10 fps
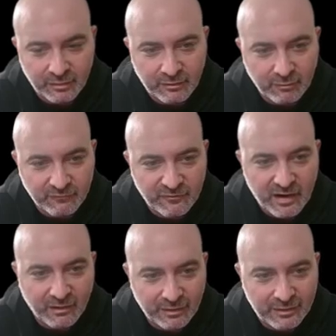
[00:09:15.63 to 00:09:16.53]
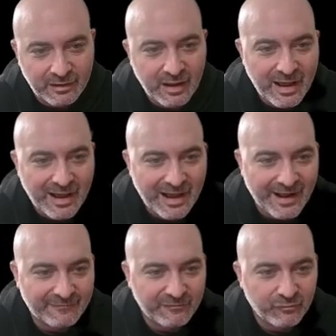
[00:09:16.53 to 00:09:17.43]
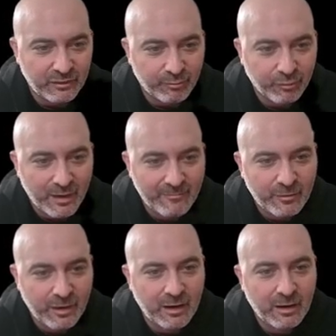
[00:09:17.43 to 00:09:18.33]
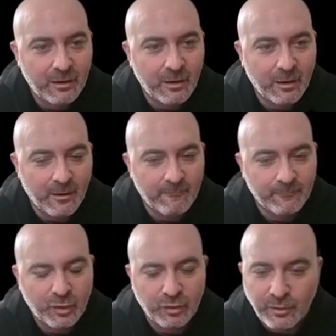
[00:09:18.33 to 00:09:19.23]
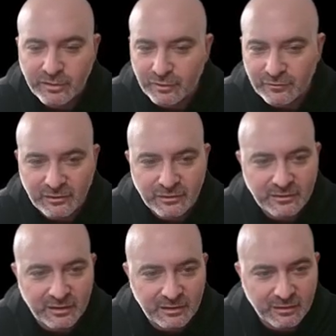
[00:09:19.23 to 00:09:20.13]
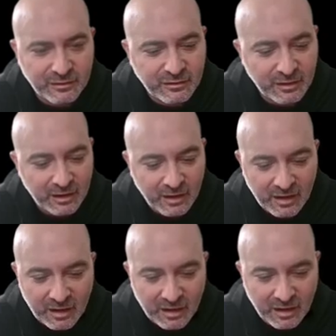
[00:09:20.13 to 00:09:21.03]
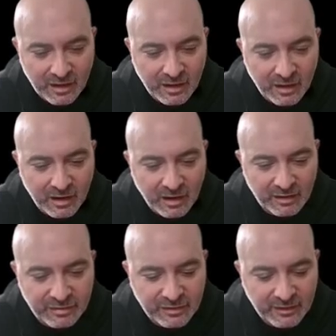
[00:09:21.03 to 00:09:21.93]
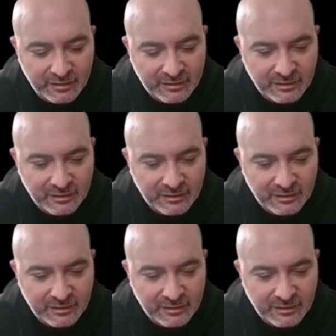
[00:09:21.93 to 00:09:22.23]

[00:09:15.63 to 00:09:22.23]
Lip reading: They were very actively prepping, closer distance. I think,